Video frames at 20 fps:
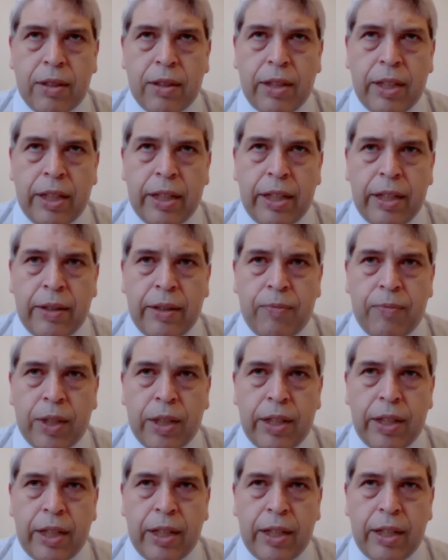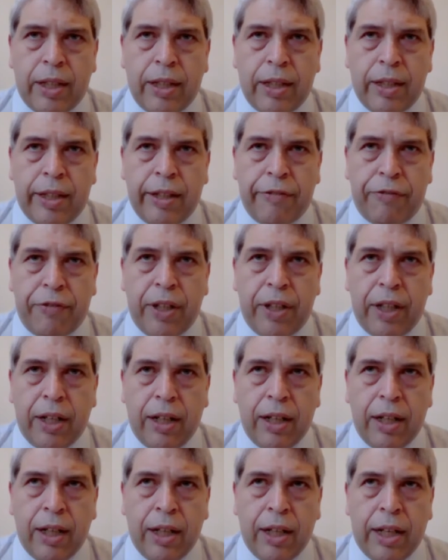the
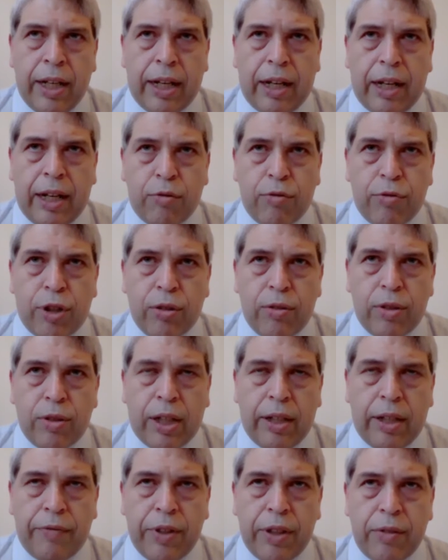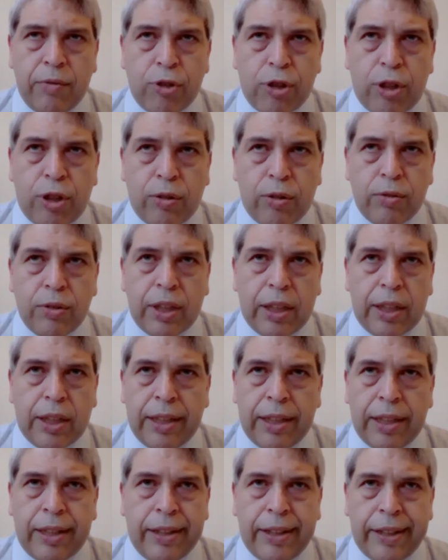field have been grown
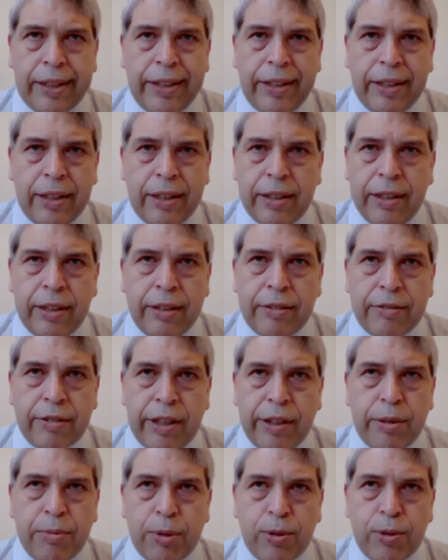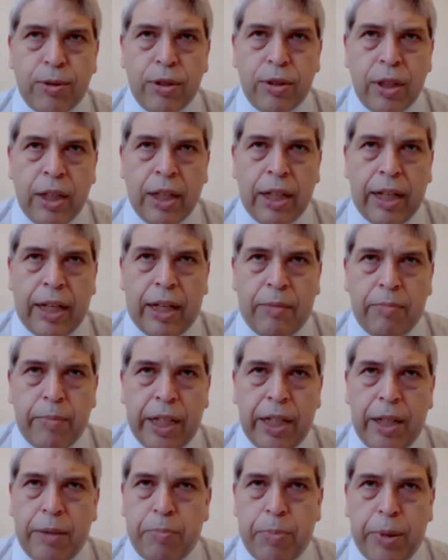incredible.
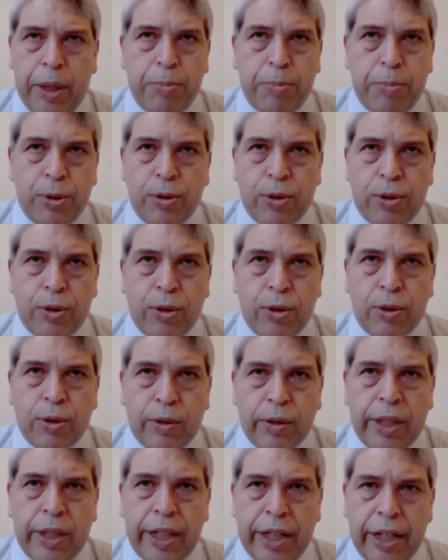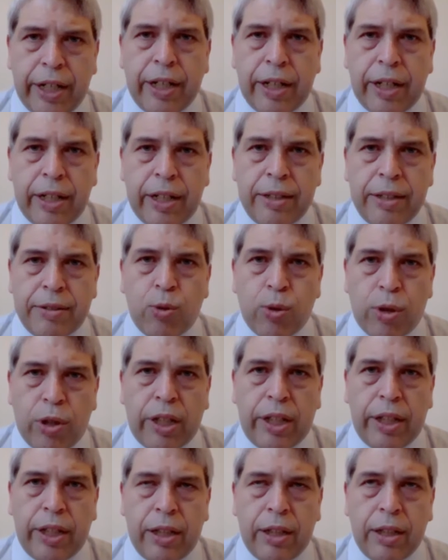Many people there is
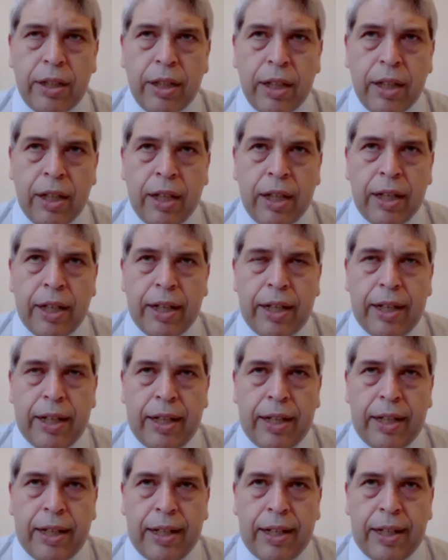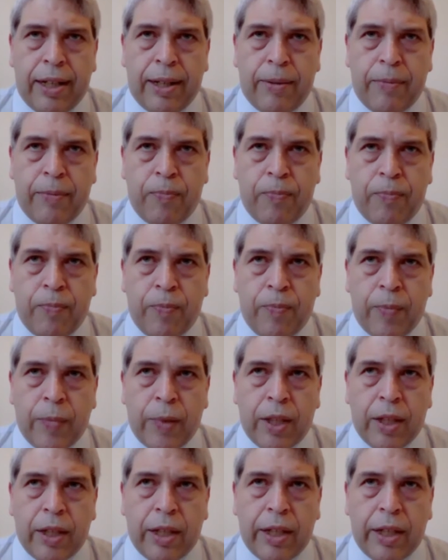working and